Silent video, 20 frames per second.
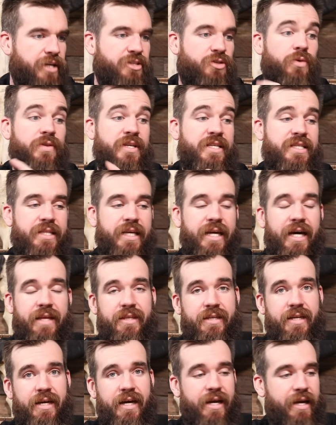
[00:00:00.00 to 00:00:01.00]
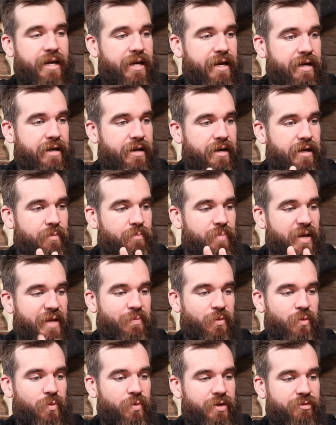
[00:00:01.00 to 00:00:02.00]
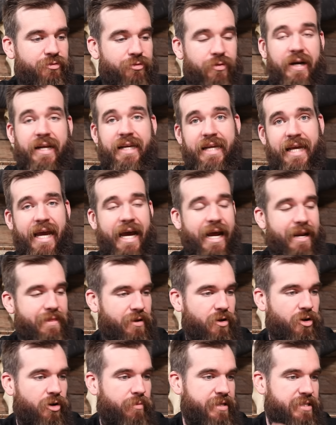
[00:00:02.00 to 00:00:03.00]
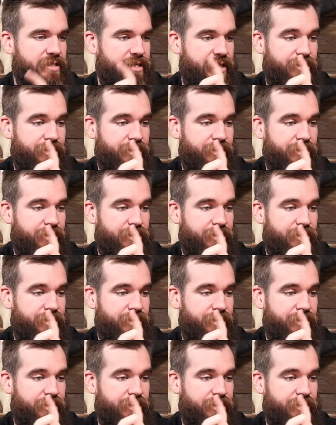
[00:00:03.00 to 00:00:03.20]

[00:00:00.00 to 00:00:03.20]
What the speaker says: I saw this the other day and people were freaking out in the comment